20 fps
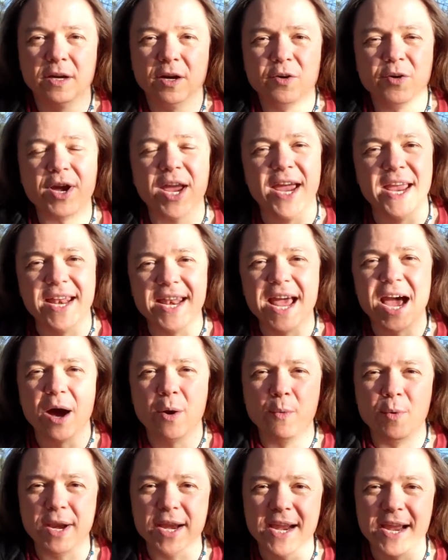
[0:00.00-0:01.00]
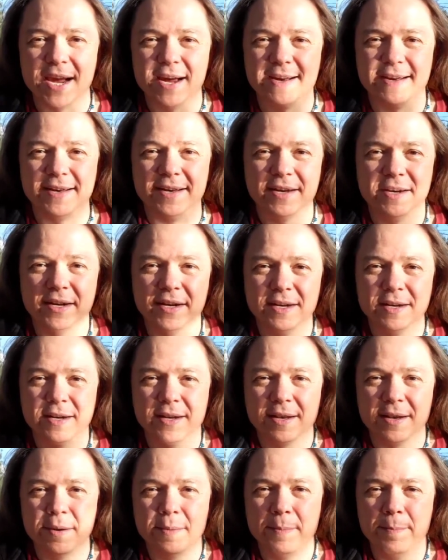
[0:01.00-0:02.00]
okay, now we can
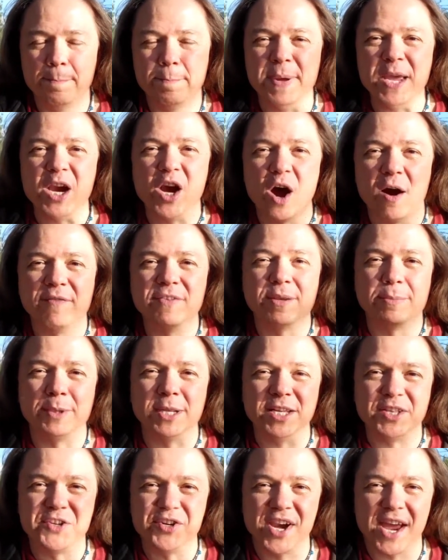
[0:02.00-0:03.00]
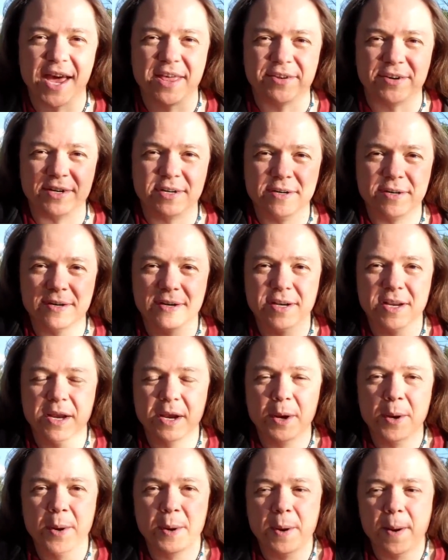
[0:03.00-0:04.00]
be comfortably together.
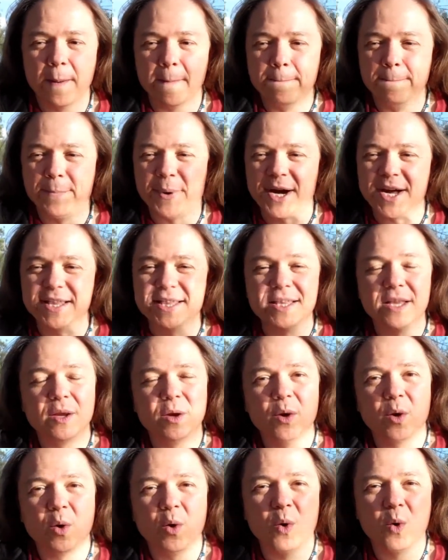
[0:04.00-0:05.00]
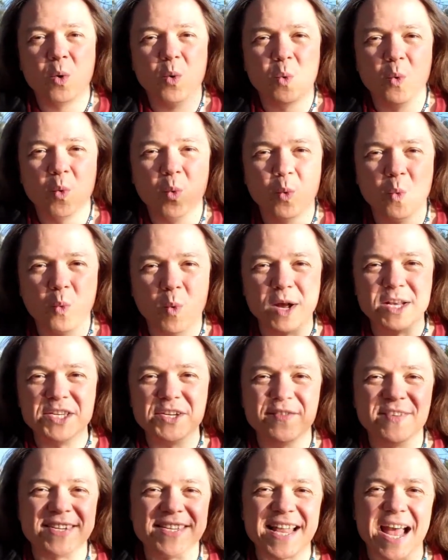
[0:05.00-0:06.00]
But once
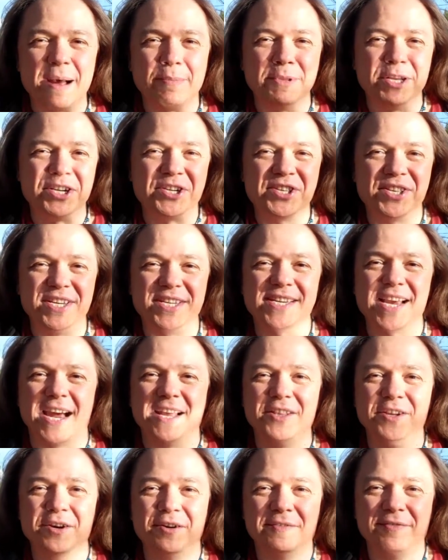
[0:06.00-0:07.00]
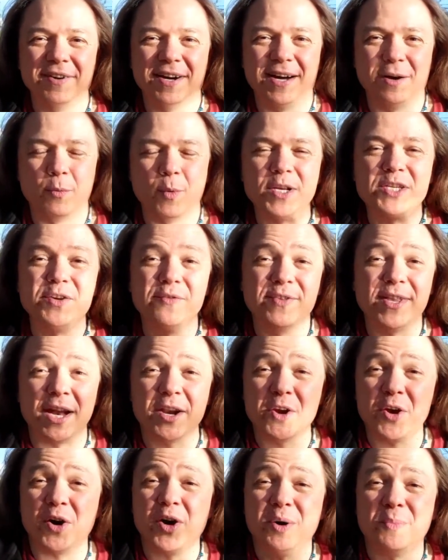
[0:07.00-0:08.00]
you've established these once you've
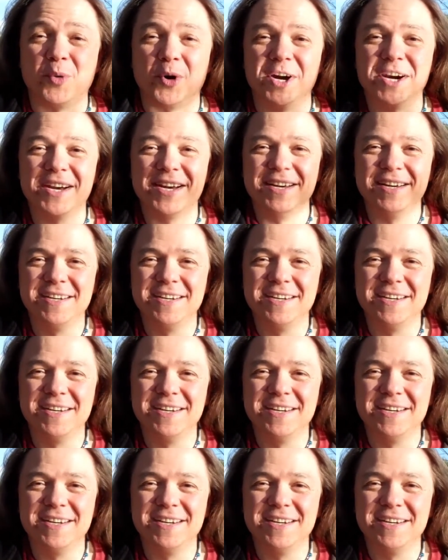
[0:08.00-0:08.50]
done your homework,